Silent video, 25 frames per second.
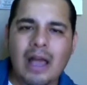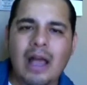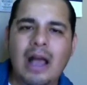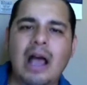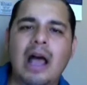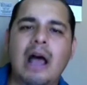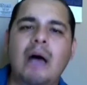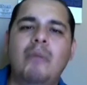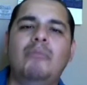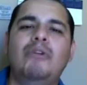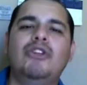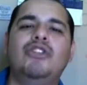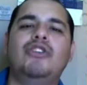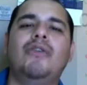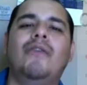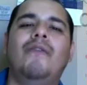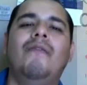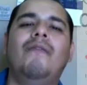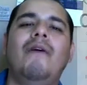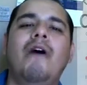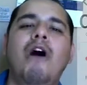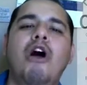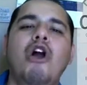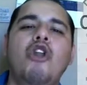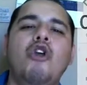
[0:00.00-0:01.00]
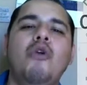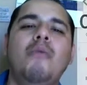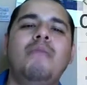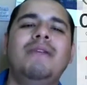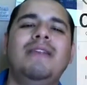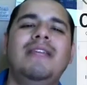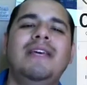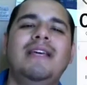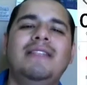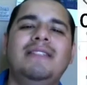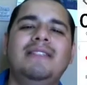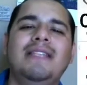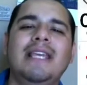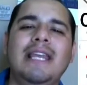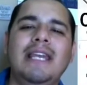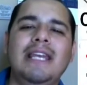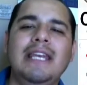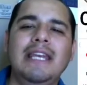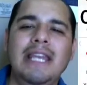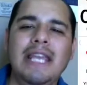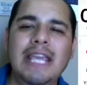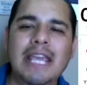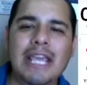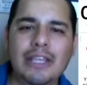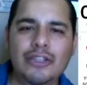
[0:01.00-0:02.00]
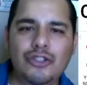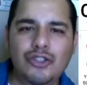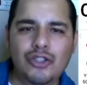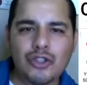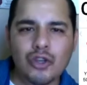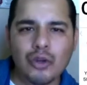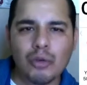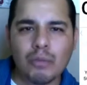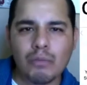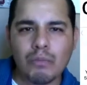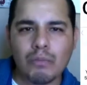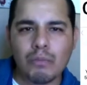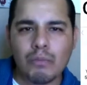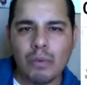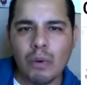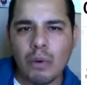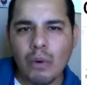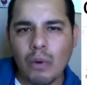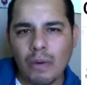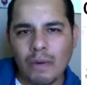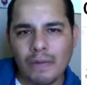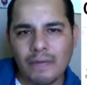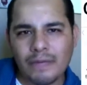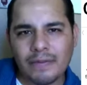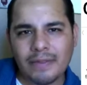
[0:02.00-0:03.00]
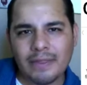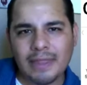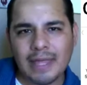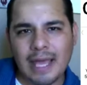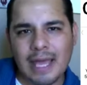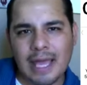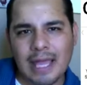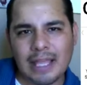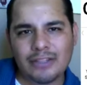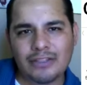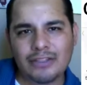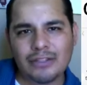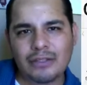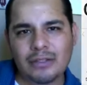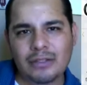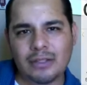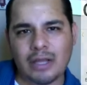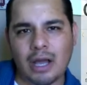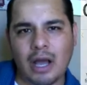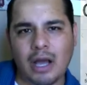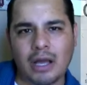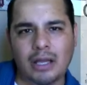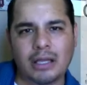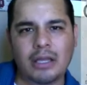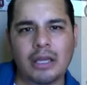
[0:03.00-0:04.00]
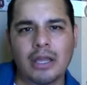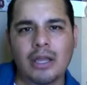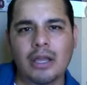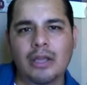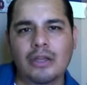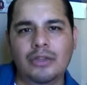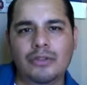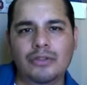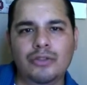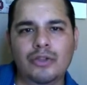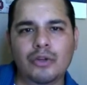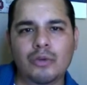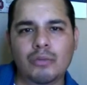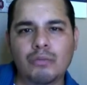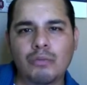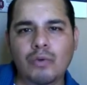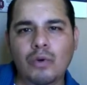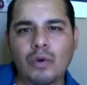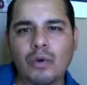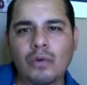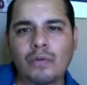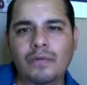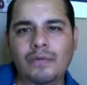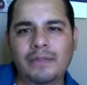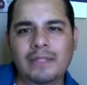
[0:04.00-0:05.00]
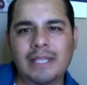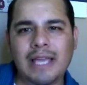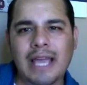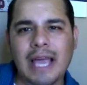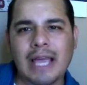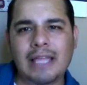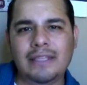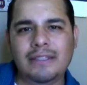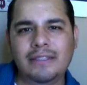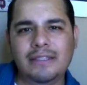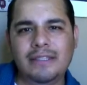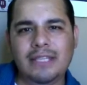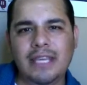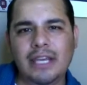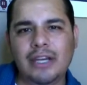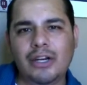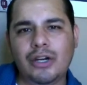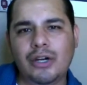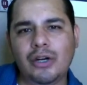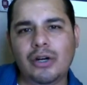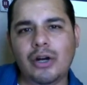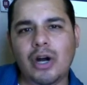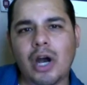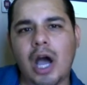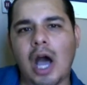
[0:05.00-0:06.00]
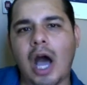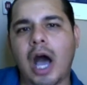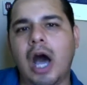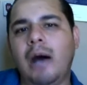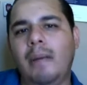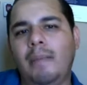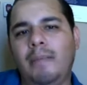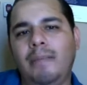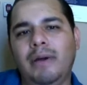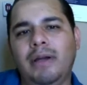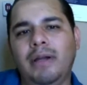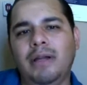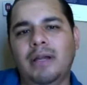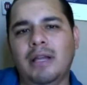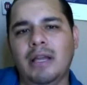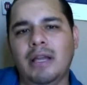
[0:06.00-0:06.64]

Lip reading: How much volume does it need to move that stock, to move that ticker up.